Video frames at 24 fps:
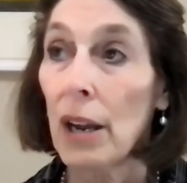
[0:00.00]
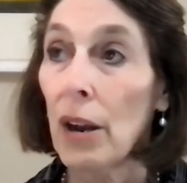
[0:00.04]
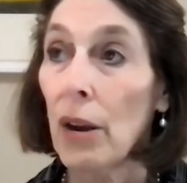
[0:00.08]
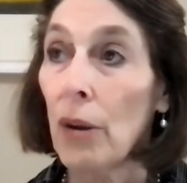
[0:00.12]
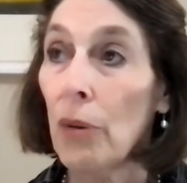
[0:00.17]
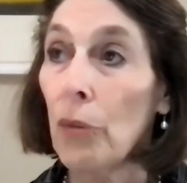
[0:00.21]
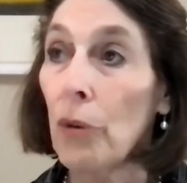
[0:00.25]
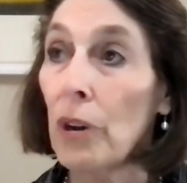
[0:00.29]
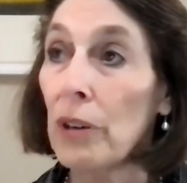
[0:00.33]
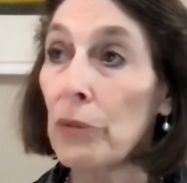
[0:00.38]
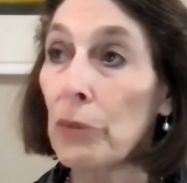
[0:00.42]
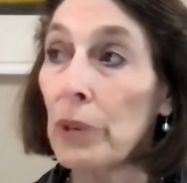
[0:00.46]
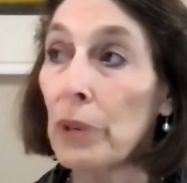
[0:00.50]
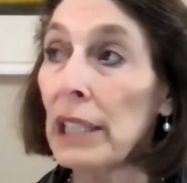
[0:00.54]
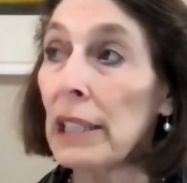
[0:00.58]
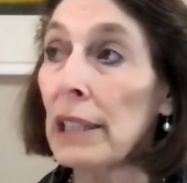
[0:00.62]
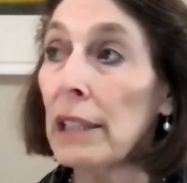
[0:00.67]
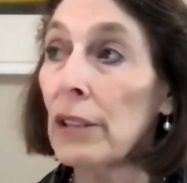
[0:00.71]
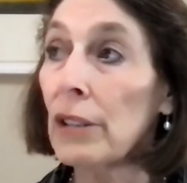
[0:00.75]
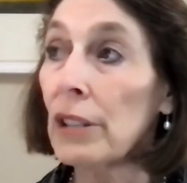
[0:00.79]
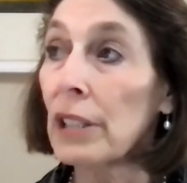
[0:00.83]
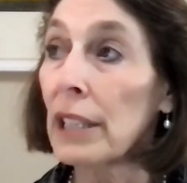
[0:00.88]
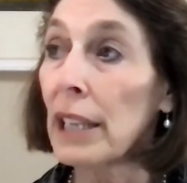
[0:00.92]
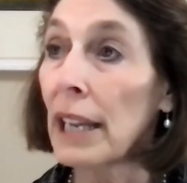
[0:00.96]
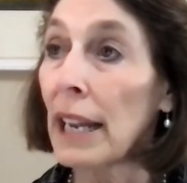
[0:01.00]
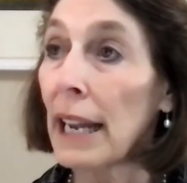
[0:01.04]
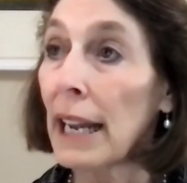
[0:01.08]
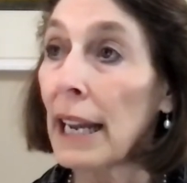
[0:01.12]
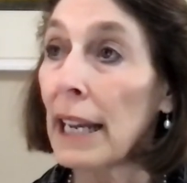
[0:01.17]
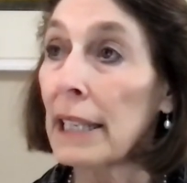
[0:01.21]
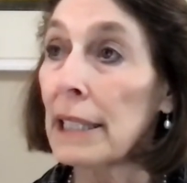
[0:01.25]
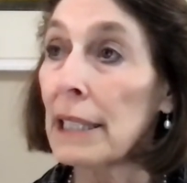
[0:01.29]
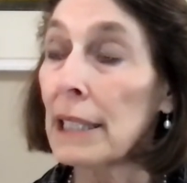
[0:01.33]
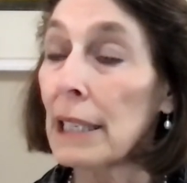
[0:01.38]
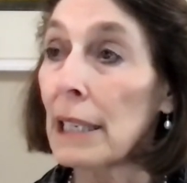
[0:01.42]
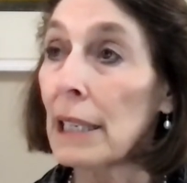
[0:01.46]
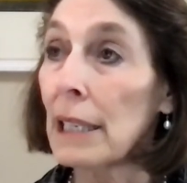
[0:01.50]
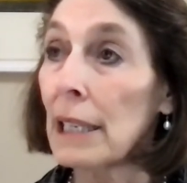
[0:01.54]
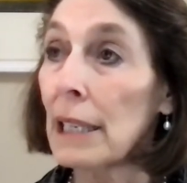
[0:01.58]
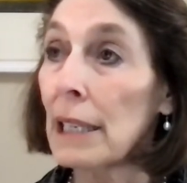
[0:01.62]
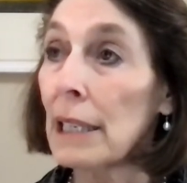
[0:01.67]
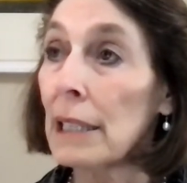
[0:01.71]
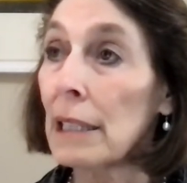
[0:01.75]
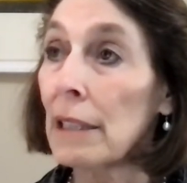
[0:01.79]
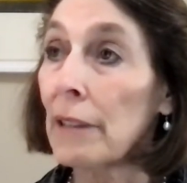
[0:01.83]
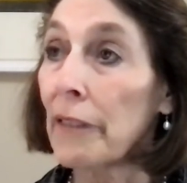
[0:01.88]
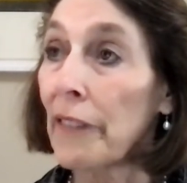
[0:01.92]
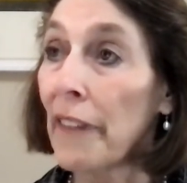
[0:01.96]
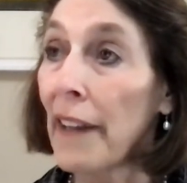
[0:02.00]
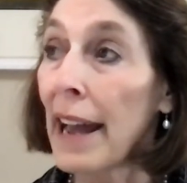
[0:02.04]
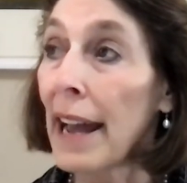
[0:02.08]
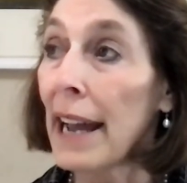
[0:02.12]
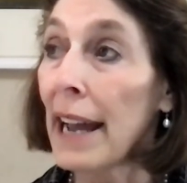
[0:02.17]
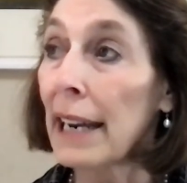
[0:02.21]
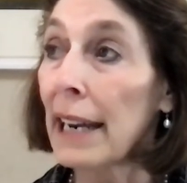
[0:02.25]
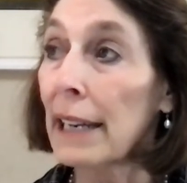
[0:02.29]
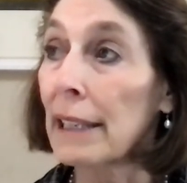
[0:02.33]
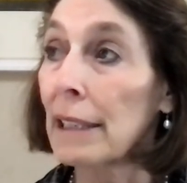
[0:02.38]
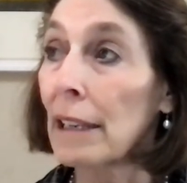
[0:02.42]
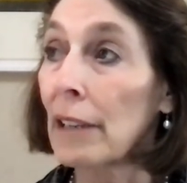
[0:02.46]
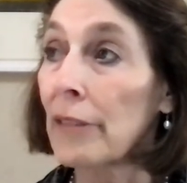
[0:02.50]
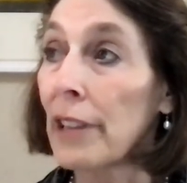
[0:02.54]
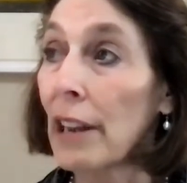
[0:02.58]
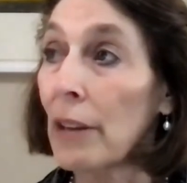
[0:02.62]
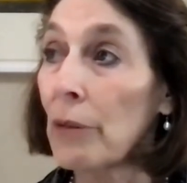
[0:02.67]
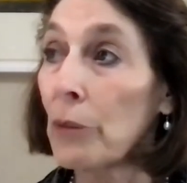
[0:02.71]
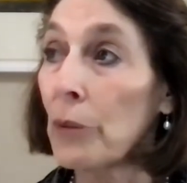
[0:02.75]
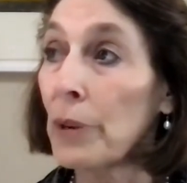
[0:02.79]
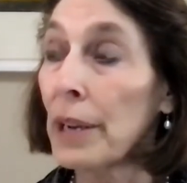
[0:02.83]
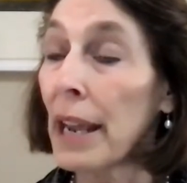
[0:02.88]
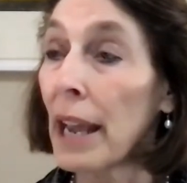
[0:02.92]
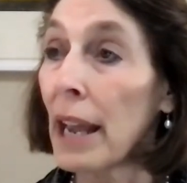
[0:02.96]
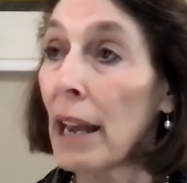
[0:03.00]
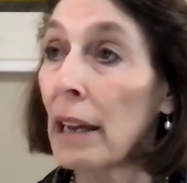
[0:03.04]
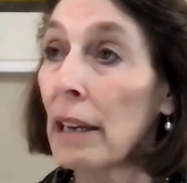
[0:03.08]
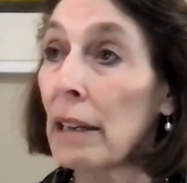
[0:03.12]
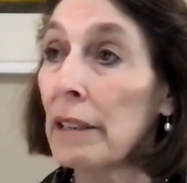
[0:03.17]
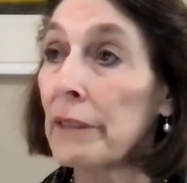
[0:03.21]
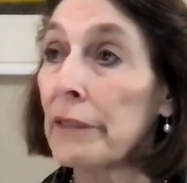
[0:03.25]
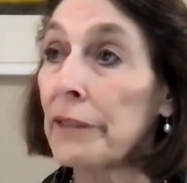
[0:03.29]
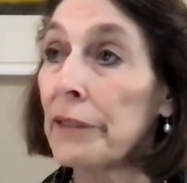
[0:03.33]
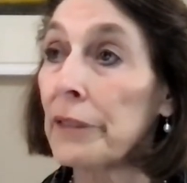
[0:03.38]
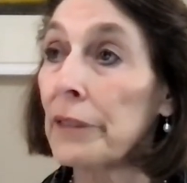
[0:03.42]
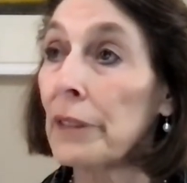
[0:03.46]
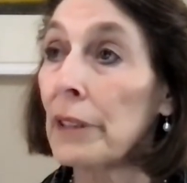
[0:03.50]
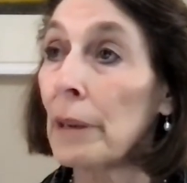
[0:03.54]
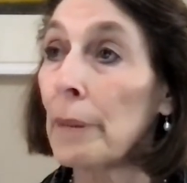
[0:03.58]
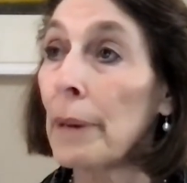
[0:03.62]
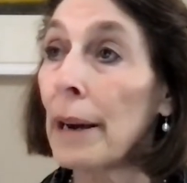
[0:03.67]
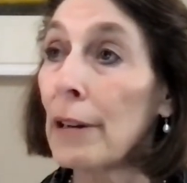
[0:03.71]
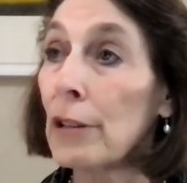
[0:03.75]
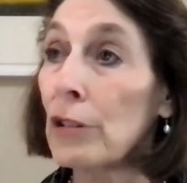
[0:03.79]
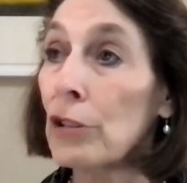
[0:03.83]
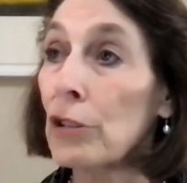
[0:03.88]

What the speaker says: When we look at the fact that we have about